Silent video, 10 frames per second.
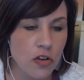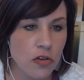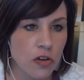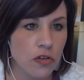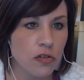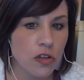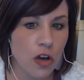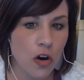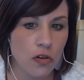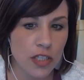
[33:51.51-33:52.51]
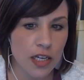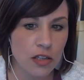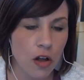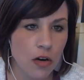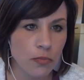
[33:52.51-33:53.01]
You can use the code
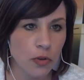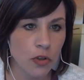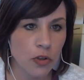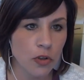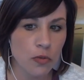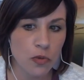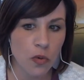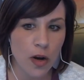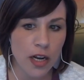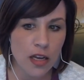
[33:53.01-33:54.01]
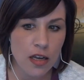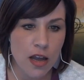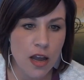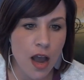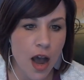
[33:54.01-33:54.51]
DSLRBloom20,
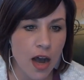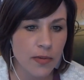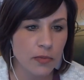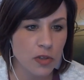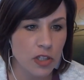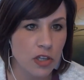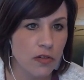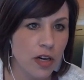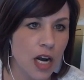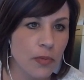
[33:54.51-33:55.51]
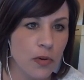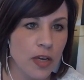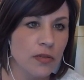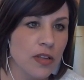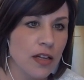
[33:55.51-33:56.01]
and we'll see you in a couple
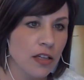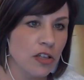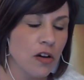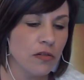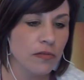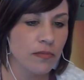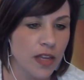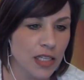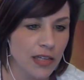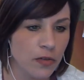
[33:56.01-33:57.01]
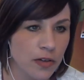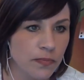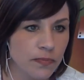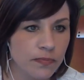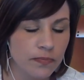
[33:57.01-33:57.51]
weeks with the next show. Thanks,
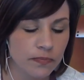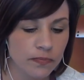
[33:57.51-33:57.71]
everyone.